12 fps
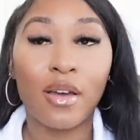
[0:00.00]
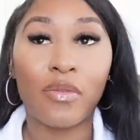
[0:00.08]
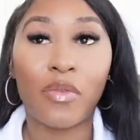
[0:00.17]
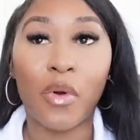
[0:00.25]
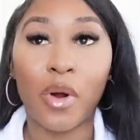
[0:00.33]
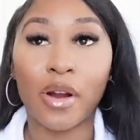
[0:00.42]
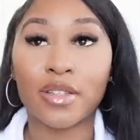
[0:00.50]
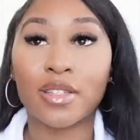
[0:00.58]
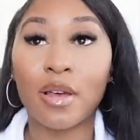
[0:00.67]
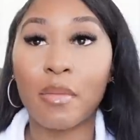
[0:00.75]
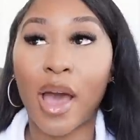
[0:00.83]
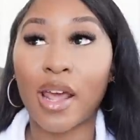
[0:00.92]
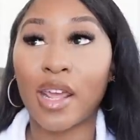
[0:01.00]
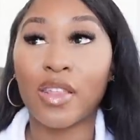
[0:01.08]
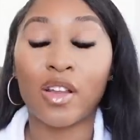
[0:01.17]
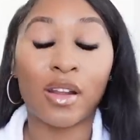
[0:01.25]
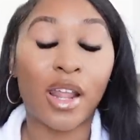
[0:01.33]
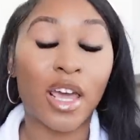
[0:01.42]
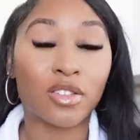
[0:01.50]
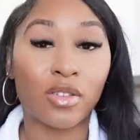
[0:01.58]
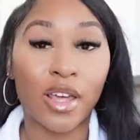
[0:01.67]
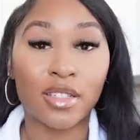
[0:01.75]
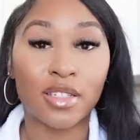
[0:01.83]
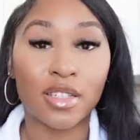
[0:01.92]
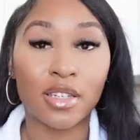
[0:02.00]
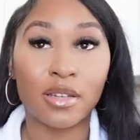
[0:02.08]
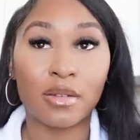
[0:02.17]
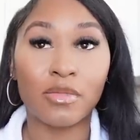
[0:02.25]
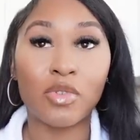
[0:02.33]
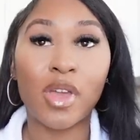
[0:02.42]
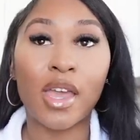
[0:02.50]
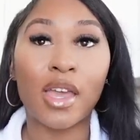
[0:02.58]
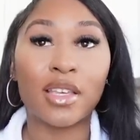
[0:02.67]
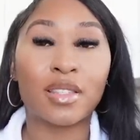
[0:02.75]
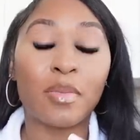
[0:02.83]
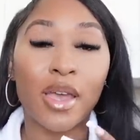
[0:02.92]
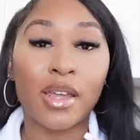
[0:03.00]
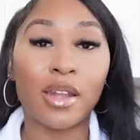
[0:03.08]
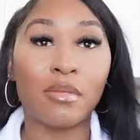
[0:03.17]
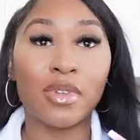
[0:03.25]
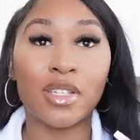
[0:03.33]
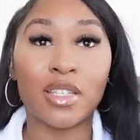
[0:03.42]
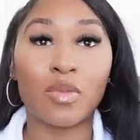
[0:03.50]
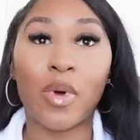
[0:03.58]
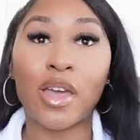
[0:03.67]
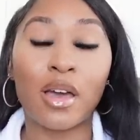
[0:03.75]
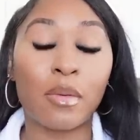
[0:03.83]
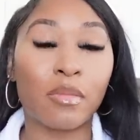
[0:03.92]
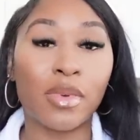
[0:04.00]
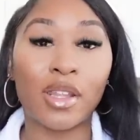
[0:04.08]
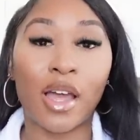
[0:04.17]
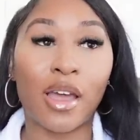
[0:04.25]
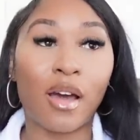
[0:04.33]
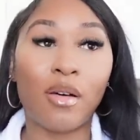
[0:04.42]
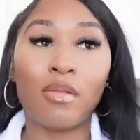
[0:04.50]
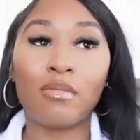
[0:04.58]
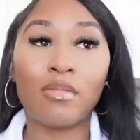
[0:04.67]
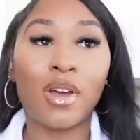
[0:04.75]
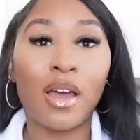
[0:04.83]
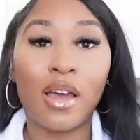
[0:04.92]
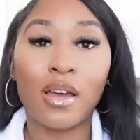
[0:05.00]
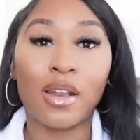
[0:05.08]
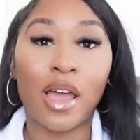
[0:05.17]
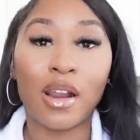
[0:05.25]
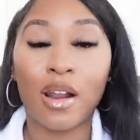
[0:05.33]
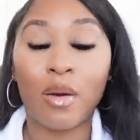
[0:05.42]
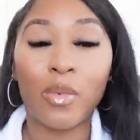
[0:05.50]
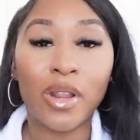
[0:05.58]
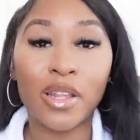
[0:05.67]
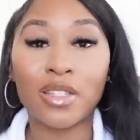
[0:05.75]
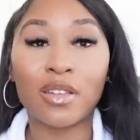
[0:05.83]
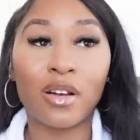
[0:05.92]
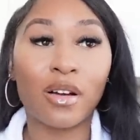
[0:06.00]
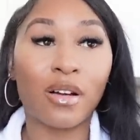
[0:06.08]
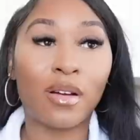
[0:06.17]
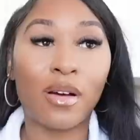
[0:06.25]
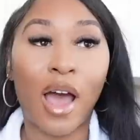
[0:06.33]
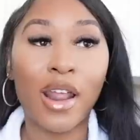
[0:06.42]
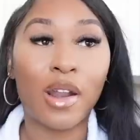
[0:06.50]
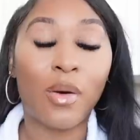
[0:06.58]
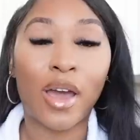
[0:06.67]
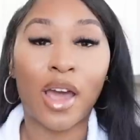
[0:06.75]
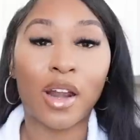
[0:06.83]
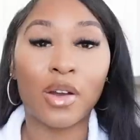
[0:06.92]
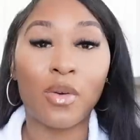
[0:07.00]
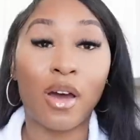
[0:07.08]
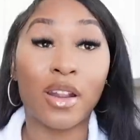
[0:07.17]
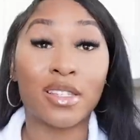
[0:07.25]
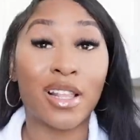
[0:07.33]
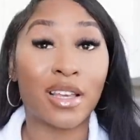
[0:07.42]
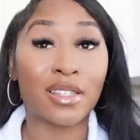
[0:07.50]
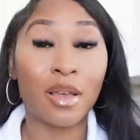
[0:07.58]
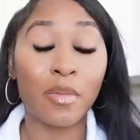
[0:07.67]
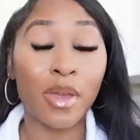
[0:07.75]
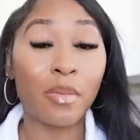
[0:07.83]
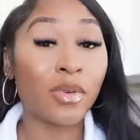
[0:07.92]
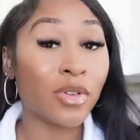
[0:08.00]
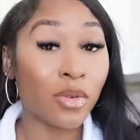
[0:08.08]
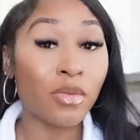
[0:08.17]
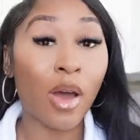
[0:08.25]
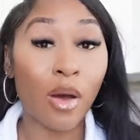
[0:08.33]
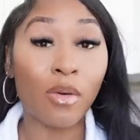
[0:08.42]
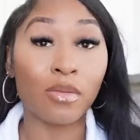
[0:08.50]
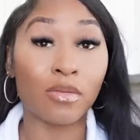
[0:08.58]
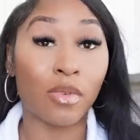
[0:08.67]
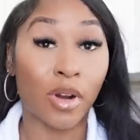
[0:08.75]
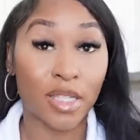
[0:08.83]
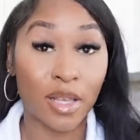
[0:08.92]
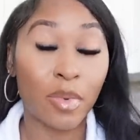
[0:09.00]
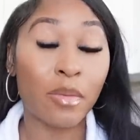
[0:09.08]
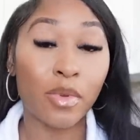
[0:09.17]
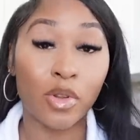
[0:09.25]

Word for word: for somebody in their last relationship, you can't expect them to just wake up and be like, oh, now that I'm with this girl, I know I gotta do all this. Now, some people do know, or some people